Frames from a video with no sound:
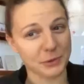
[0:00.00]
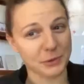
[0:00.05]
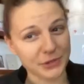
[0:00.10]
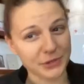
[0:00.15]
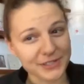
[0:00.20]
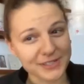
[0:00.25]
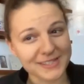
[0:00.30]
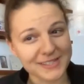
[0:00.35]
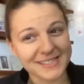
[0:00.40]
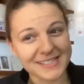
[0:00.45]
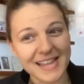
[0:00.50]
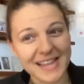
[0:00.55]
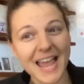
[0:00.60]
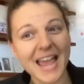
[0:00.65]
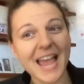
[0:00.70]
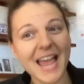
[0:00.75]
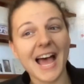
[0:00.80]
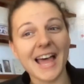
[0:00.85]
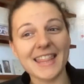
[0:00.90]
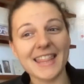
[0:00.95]
vegetables,
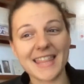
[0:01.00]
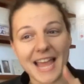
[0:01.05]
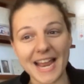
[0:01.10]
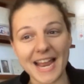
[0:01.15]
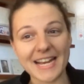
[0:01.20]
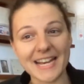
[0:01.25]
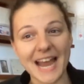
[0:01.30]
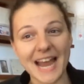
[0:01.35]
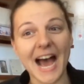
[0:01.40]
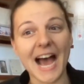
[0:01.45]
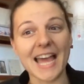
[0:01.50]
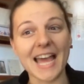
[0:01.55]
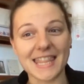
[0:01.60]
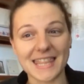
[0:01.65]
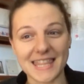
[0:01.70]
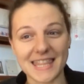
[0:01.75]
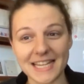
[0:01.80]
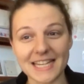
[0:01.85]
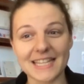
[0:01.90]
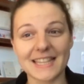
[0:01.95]
and then I
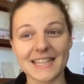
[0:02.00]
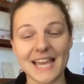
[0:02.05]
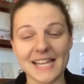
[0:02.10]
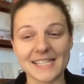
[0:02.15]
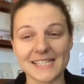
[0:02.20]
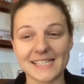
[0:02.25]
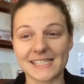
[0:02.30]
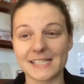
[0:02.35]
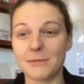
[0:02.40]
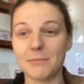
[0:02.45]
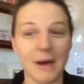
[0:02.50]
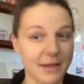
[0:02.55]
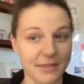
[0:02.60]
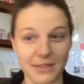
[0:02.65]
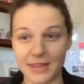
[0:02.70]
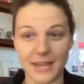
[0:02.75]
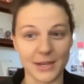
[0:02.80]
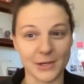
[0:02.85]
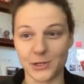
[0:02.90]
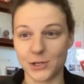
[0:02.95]
think there's some
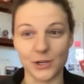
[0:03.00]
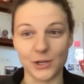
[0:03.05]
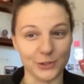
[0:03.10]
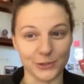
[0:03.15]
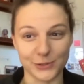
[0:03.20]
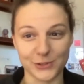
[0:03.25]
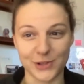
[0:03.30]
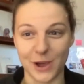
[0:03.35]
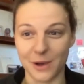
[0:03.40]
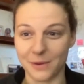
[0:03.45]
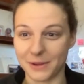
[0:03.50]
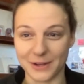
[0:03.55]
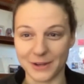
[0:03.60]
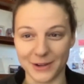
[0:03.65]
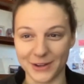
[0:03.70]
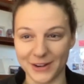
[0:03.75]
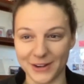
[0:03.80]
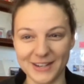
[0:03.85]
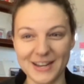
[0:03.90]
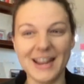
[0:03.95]
other issues going
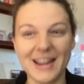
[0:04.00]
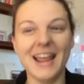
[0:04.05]
on.